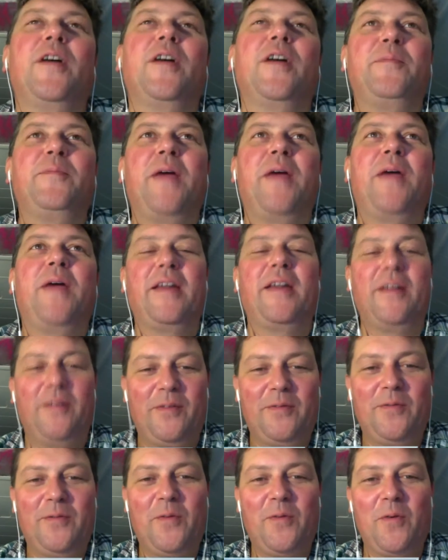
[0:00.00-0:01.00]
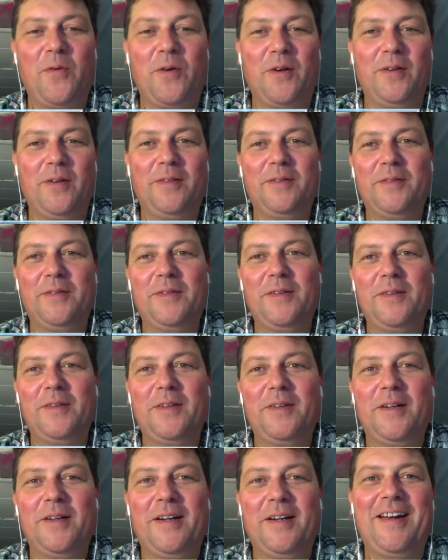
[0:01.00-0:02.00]
paying for
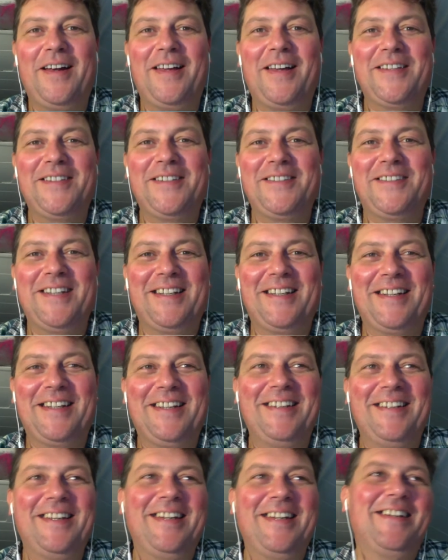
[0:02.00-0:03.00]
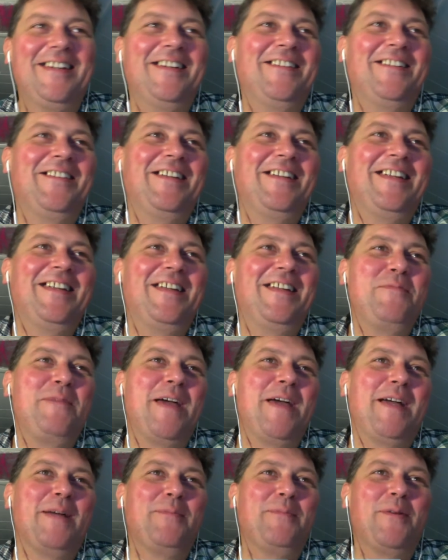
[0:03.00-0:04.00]
a concert ticket. Let me
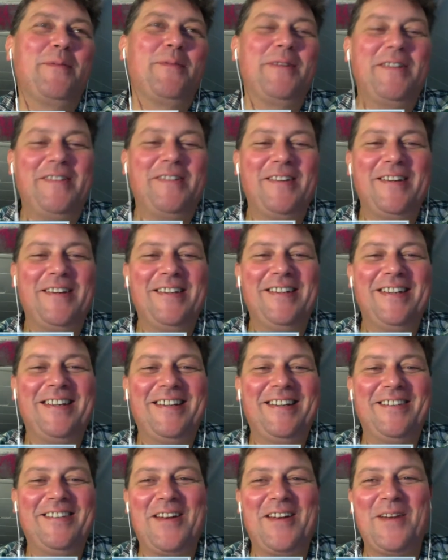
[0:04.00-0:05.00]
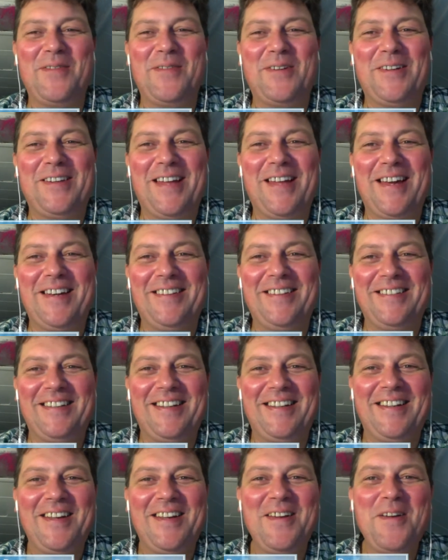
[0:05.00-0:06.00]
pack up all my shit and drive it all out and
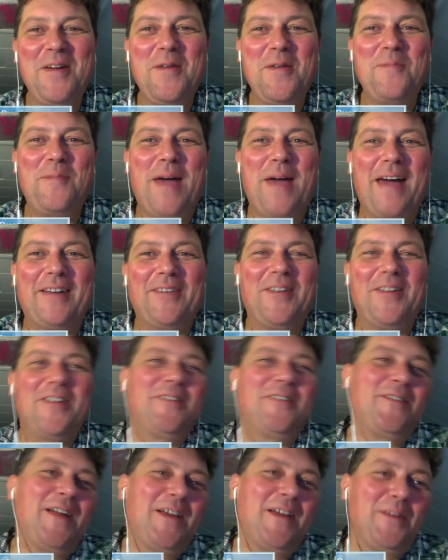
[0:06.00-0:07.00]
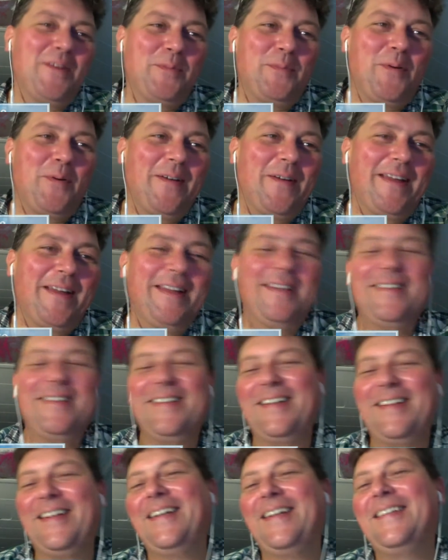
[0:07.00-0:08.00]
then paddle all around the point
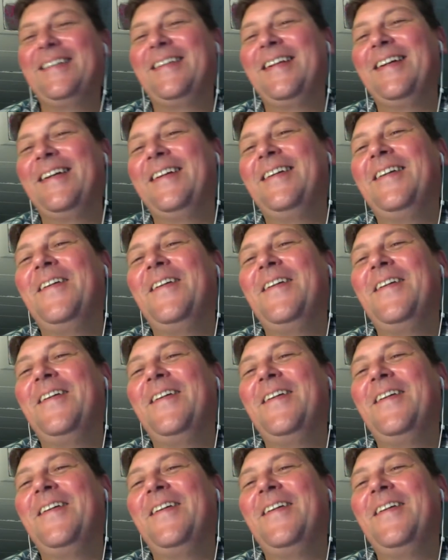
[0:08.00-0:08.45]
to get there.